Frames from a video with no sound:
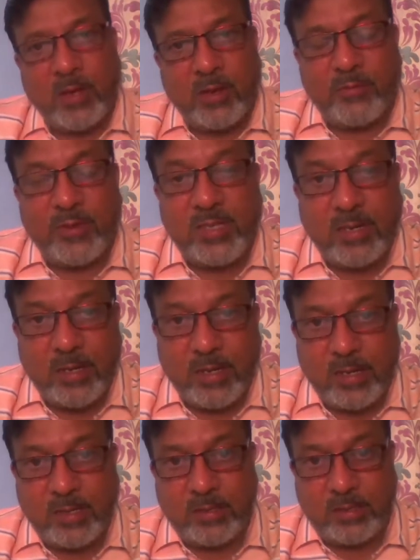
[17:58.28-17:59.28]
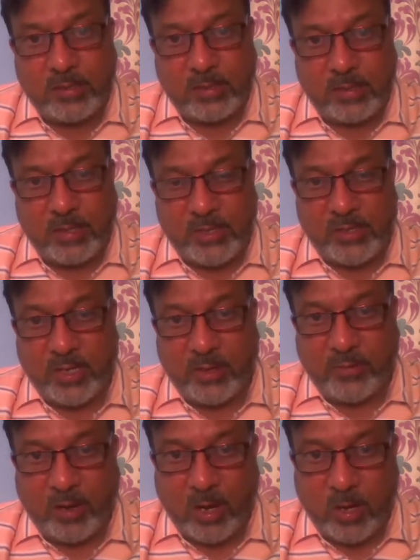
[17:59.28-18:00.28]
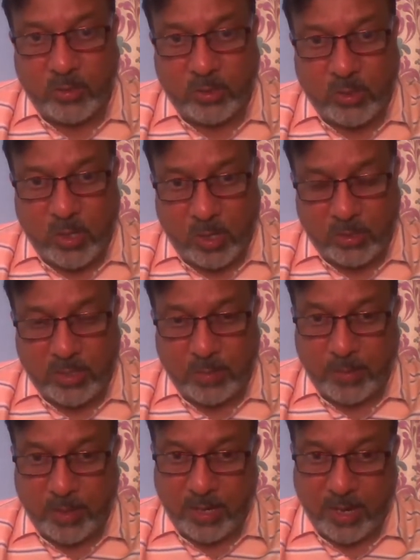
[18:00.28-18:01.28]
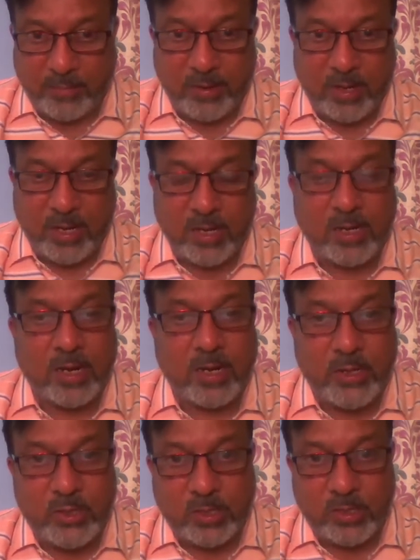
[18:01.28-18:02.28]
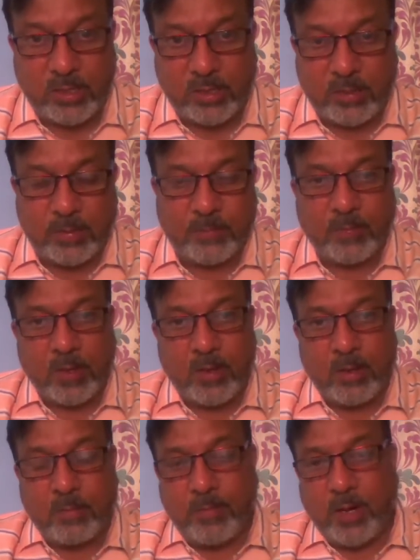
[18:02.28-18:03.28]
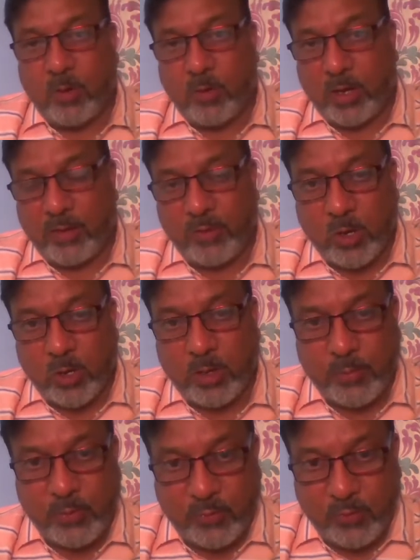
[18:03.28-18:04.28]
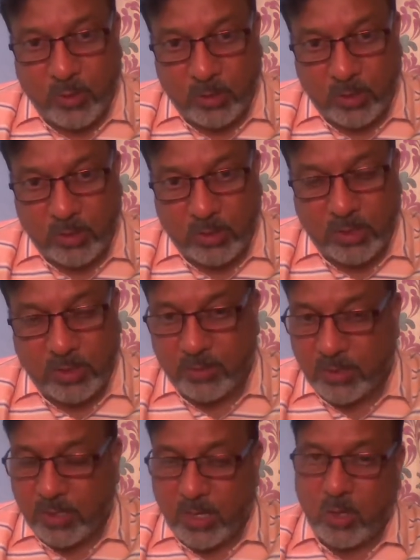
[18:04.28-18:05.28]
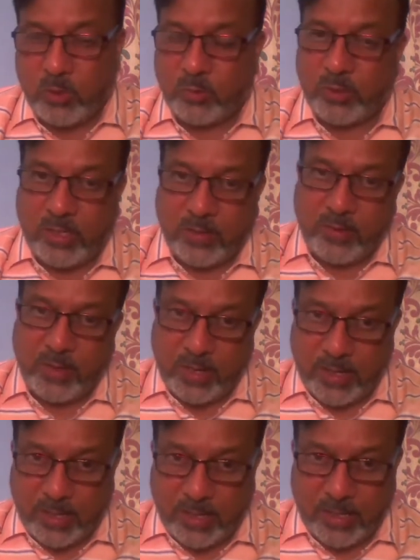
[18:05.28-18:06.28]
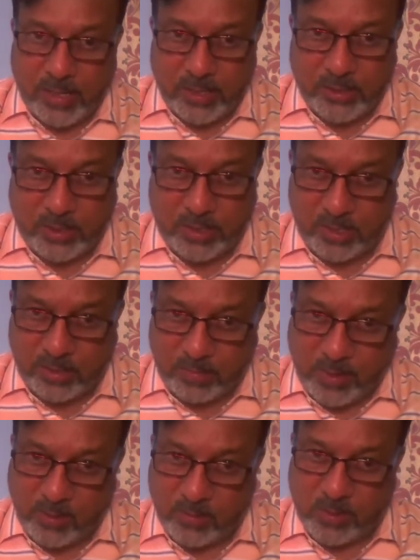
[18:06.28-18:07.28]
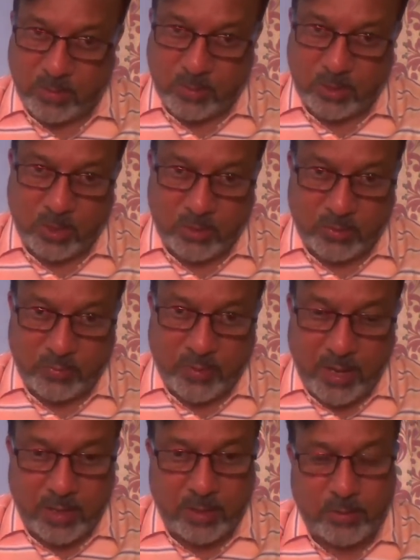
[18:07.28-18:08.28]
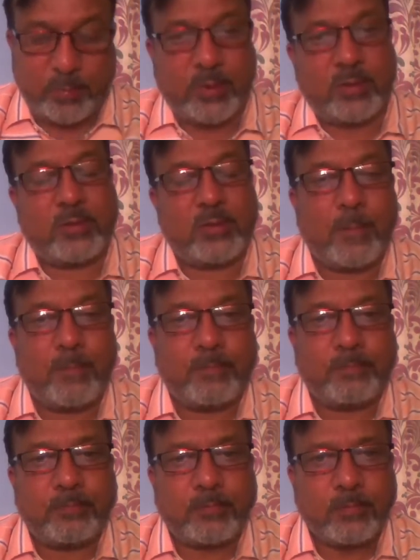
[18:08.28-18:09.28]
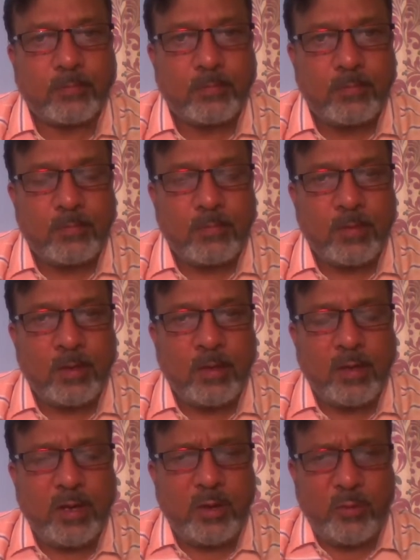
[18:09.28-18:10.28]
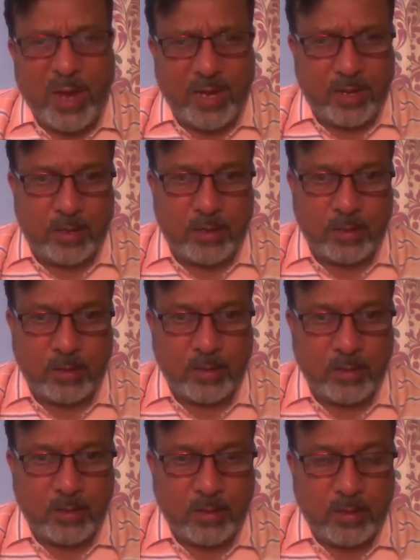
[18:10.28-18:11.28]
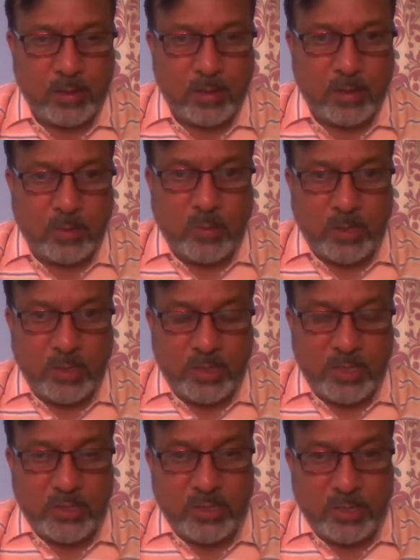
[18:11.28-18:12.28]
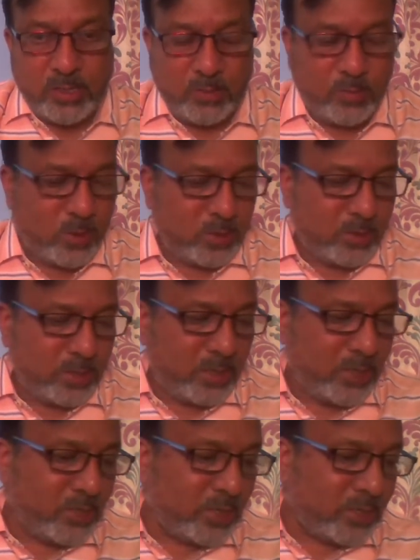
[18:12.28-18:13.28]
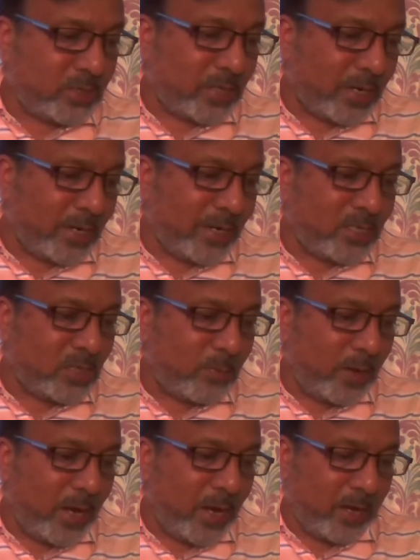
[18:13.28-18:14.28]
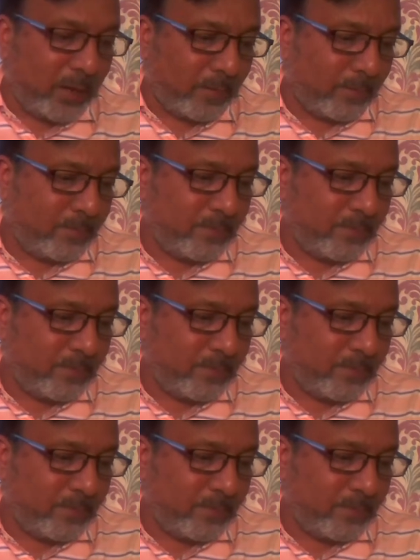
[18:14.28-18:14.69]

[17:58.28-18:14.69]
facilities each and every house has got. Some might have an air condition and the bill would have up to 4,000. There was a house which never had air condition and the bill was of 1,500 rupees. It varied. Now what the teacher did was the teacher started explaining